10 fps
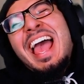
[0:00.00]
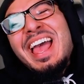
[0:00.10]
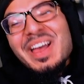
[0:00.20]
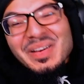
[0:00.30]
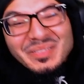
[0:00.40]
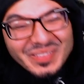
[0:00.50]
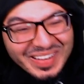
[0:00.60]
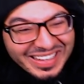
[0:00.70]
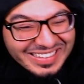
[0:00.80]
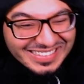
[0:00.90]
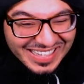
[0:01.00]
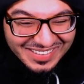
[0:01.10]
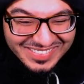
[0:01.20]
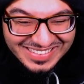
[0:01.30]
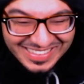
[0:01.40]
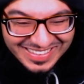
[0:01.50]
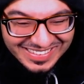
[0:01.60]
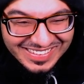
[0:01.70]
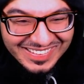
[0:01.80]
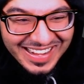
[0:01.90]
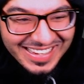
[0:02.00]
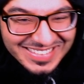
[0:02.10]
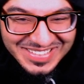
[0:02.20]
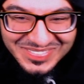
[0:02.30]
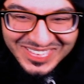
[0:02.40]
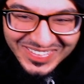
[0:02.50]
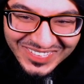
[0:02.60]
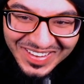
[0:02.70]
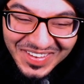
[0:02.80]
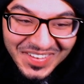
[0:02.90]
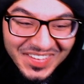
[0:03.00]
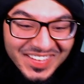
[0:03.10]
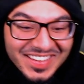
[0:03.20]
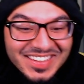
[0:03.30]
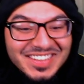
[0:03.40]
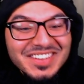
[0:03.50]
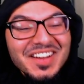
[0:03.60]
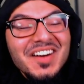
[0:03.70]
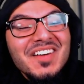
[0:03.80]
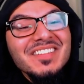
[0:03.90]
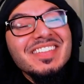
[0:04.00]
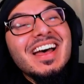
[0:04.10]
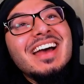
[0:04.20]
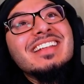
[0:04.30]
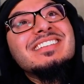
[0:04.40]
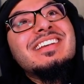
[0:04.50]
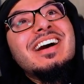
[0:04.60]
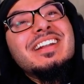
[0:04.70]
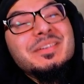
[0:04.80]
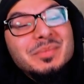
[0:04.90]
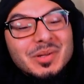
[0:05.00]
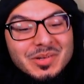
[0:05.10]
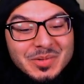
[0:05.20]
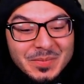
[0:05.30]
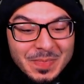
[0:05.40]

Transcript: You Bro, this commentary crazy, bro. Yo, Nada's got it, bro.